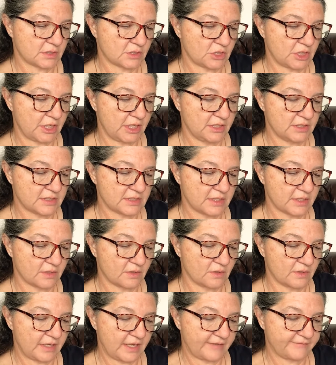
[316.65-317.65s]
Chain,
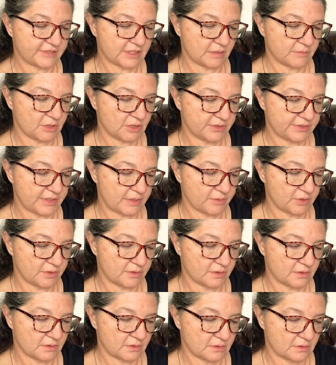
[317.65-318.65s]
single, half double,
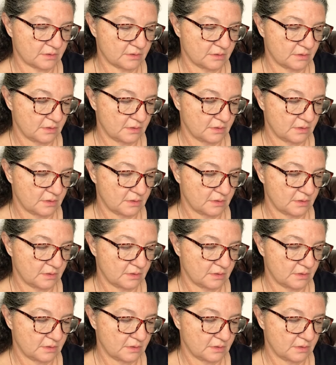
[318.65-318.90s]
double.